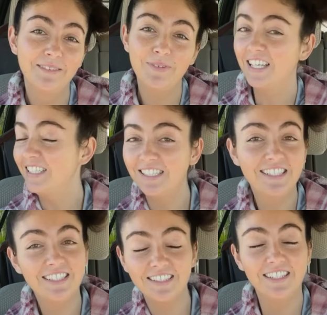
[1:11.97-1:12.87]
because
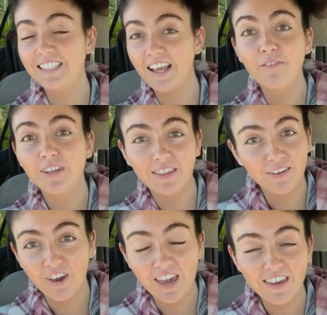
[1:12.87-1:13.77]
it's it's
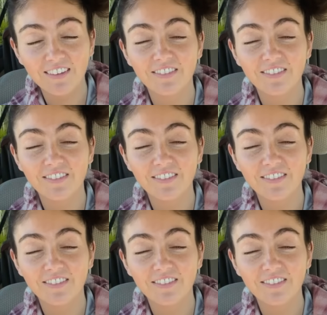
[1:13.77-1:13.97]
everything, right?